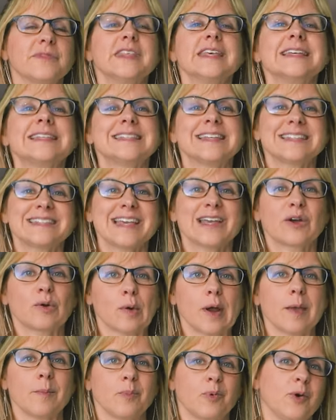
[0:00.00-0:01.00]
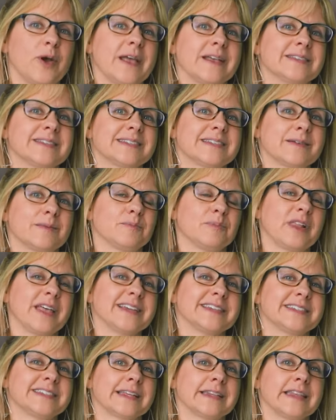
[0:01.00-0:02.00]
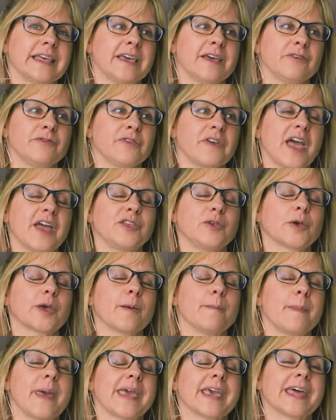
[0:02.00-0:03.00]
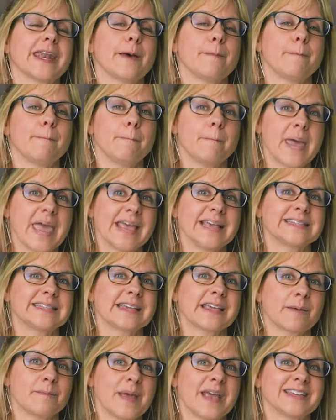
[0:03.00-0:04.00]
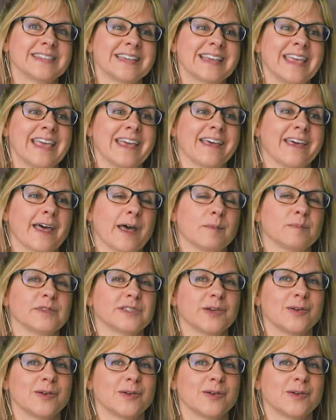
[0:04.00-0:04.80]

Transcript: This is a great place to live, and you can make an amazing, amazing income.